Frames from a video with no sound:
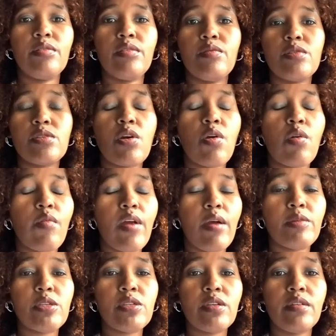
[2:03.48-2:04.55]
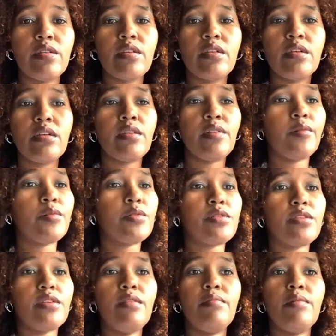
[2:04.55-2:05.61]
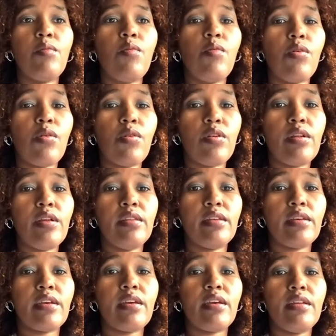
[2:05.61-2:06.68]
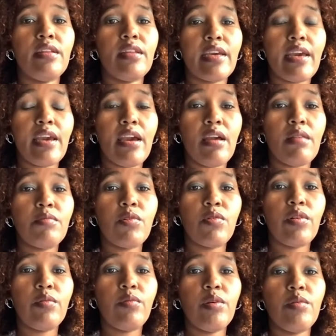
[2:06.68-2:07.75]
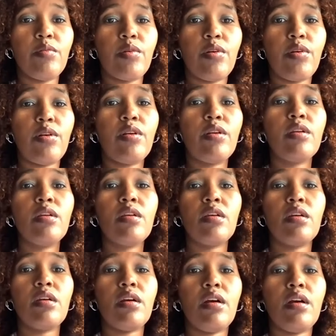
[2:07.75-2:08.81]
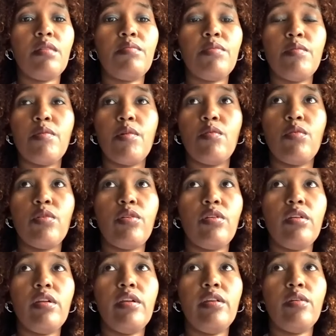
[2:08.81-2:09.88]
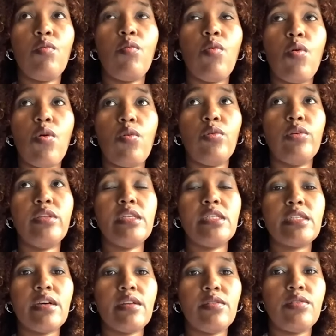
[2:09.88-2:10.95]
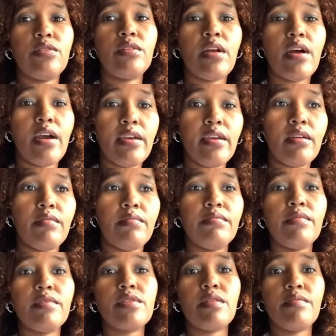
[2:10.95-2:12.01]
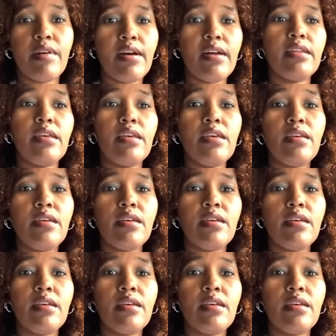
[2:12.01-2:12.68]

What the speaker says: There was corruption. There was even war in the camp where we were. People were in a war with each other. I am Somali